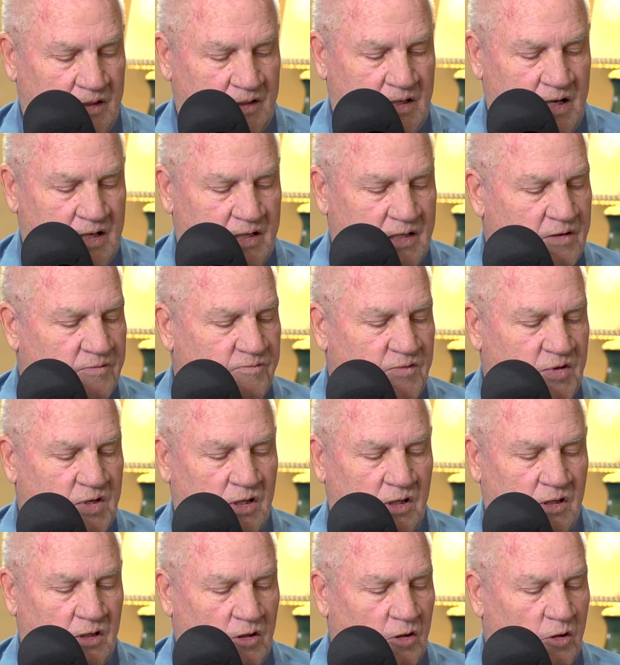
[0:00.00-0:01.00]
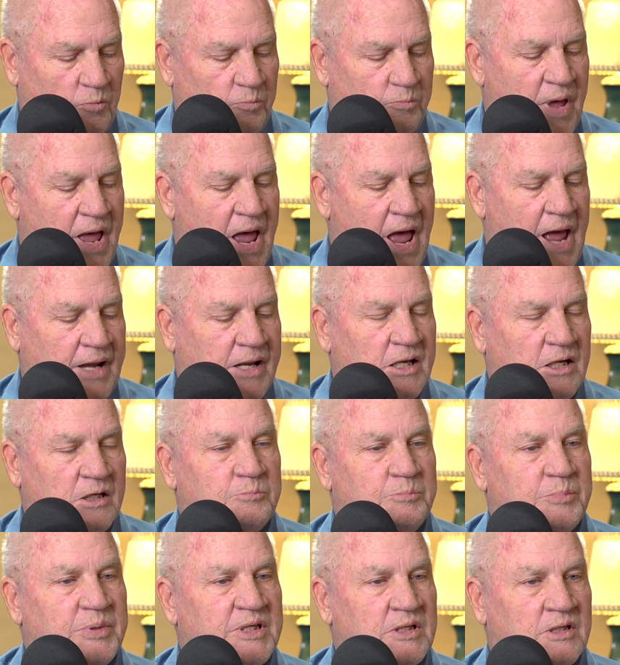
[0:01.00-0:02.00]
they give you a little packet
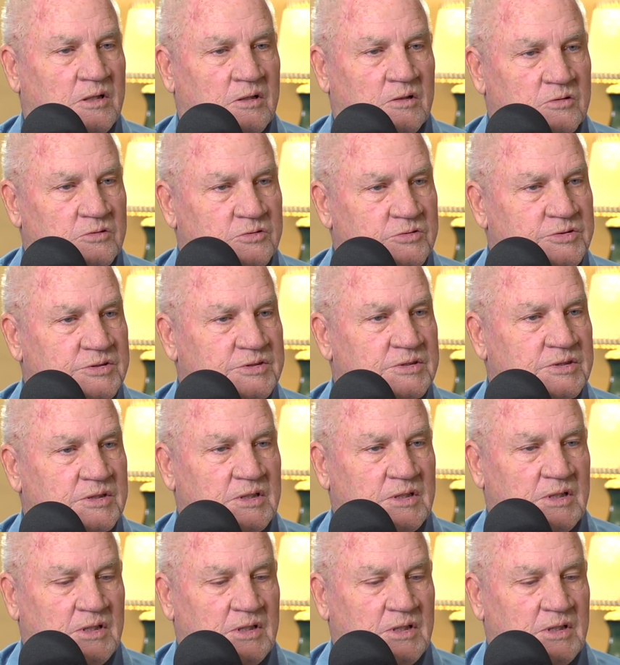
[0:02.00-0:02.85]
of pills.